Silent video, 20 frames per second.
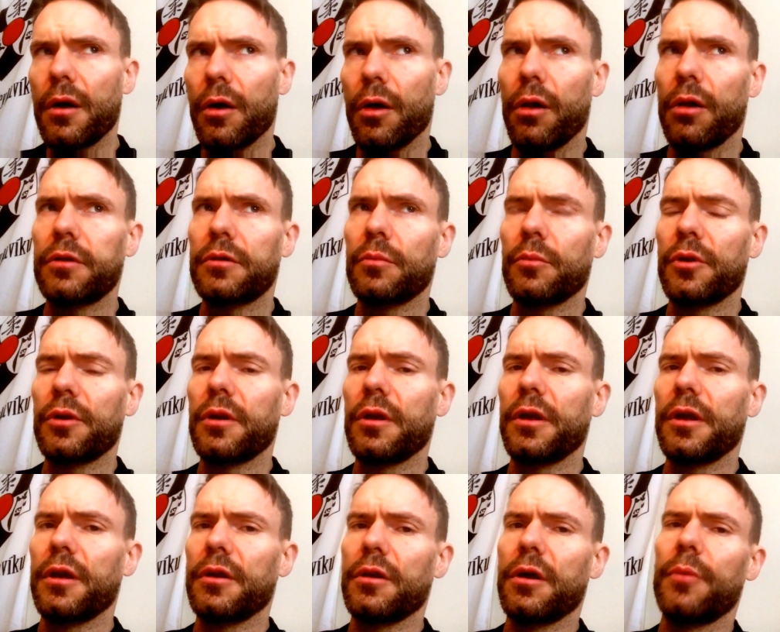
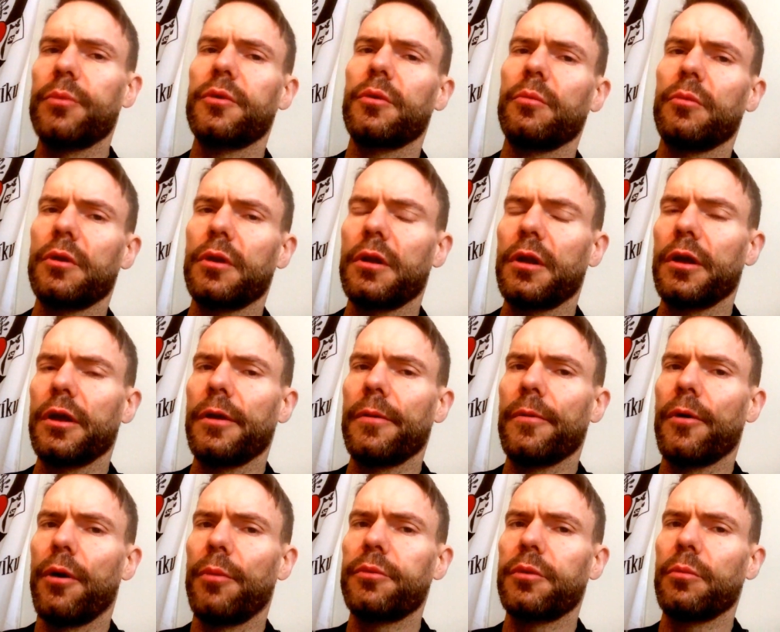Ultimately and
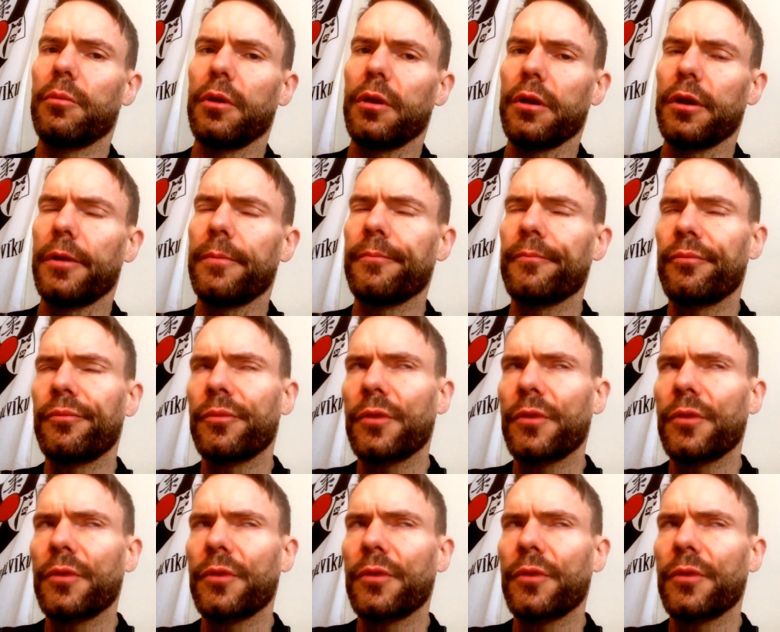optimally,